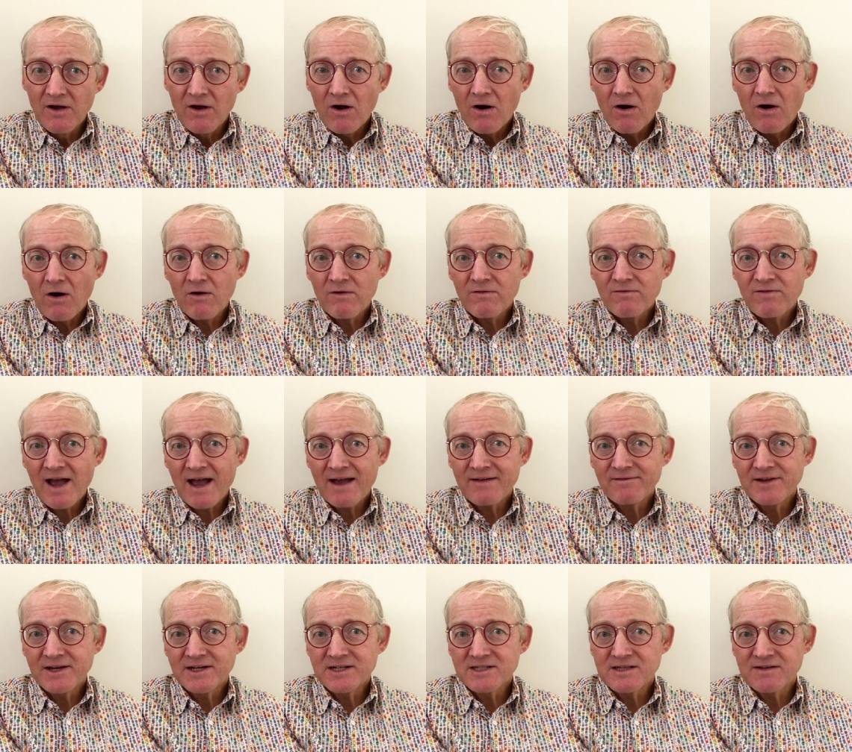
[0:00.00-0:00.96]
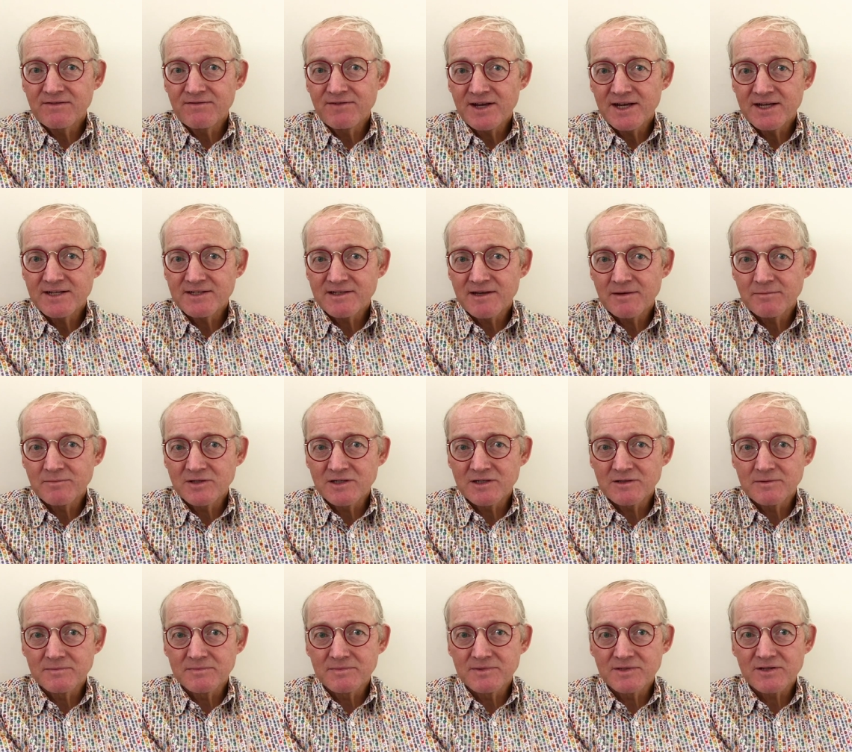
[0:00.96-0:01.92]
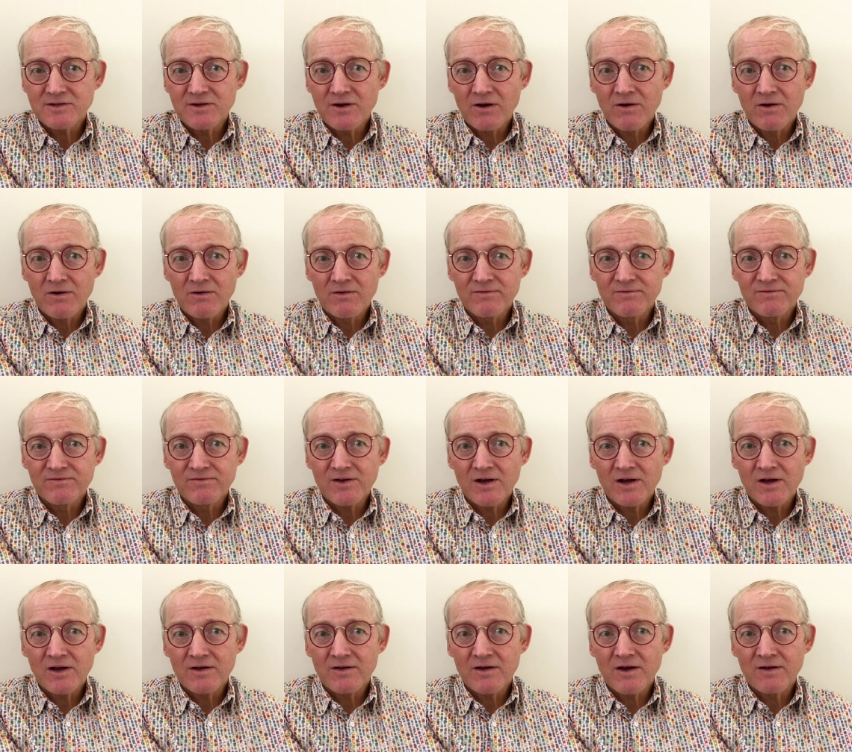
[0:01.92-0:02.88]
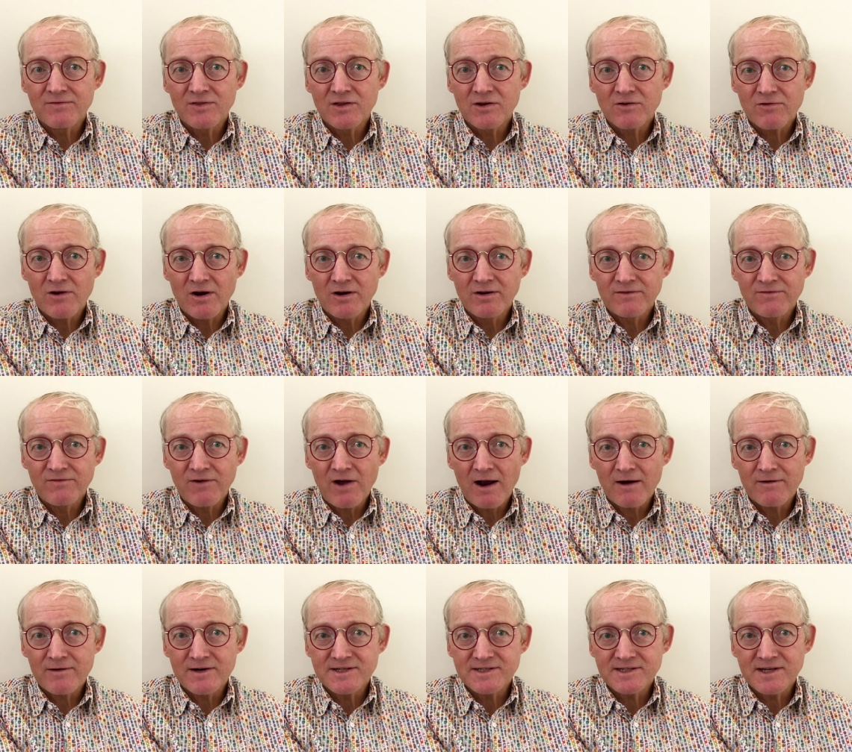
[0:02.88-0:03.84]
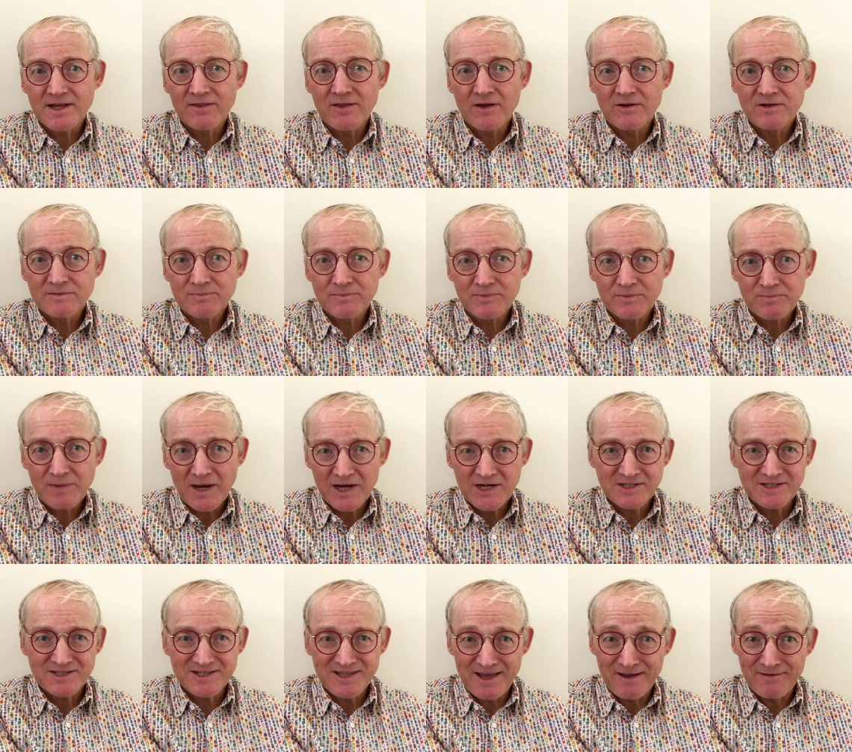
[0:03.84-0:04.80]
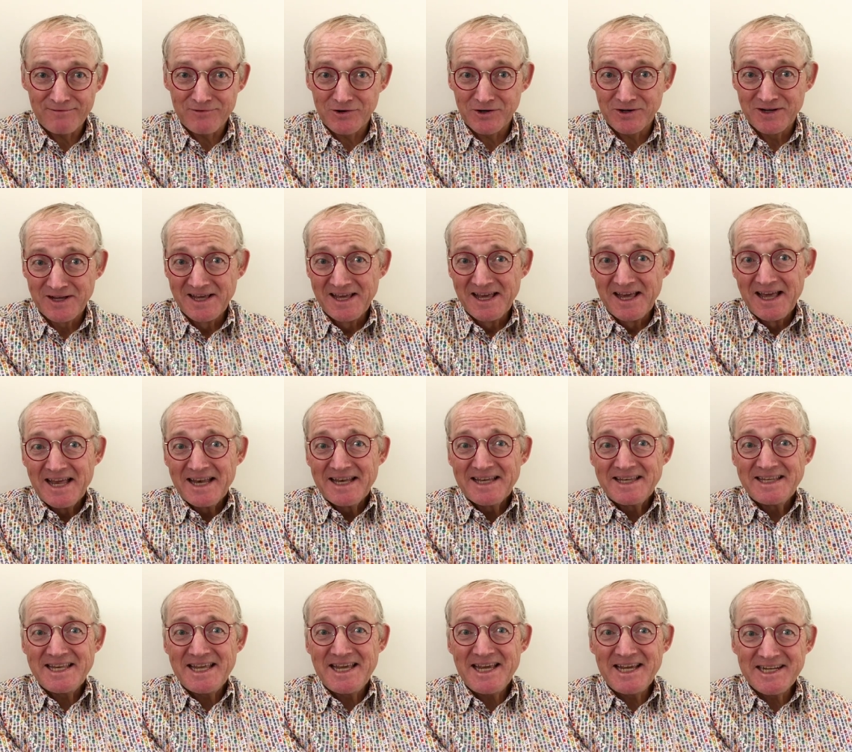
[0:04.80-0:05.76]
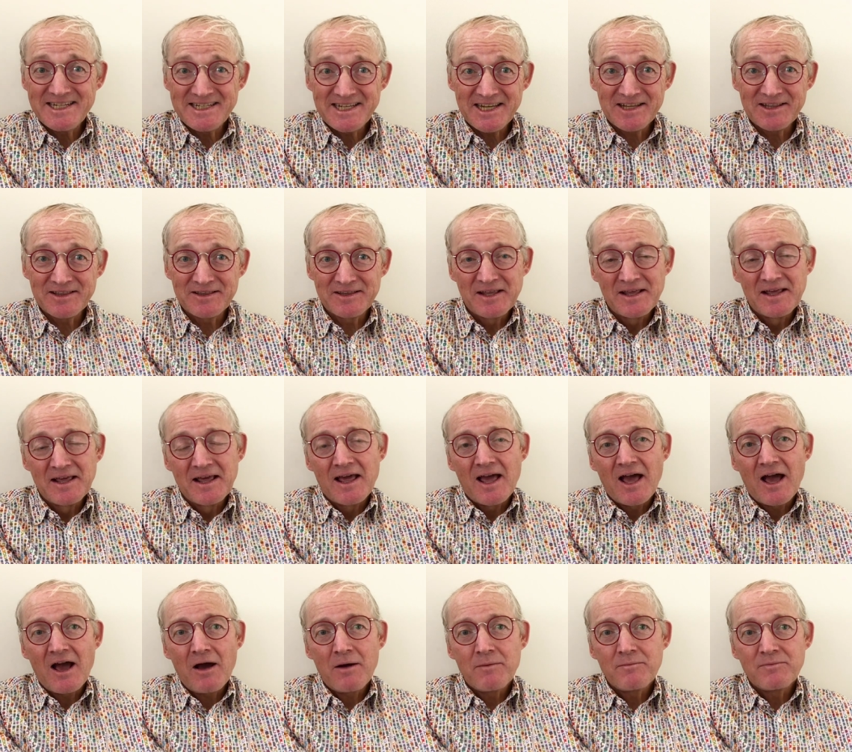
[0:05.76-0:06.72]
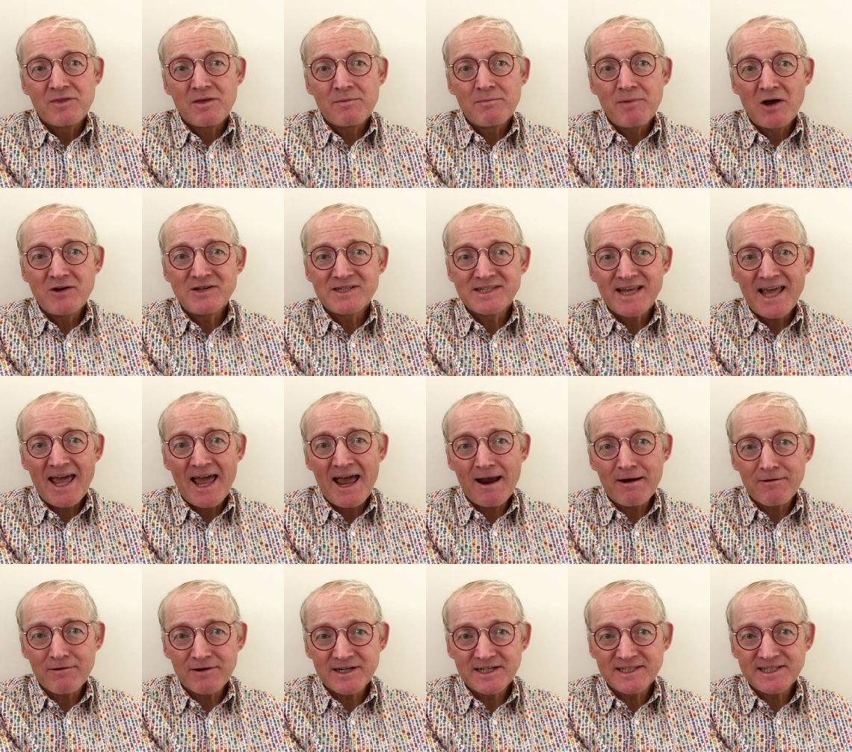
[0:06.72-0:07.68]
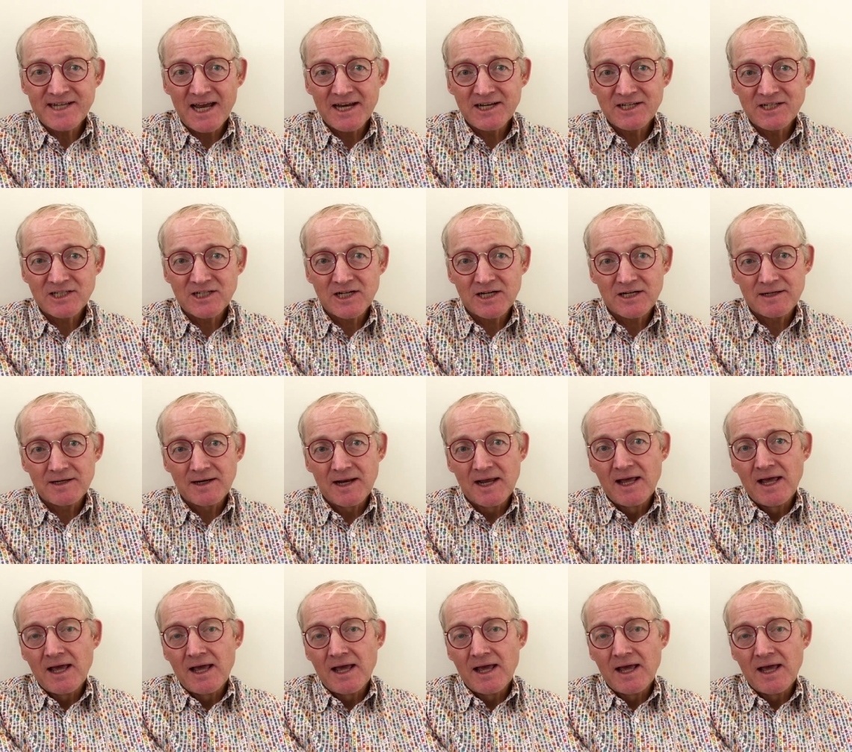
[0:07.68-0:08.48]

of having severe symptoms of, uh, of the coronavirus and those patients therefore needing um, the most care and attention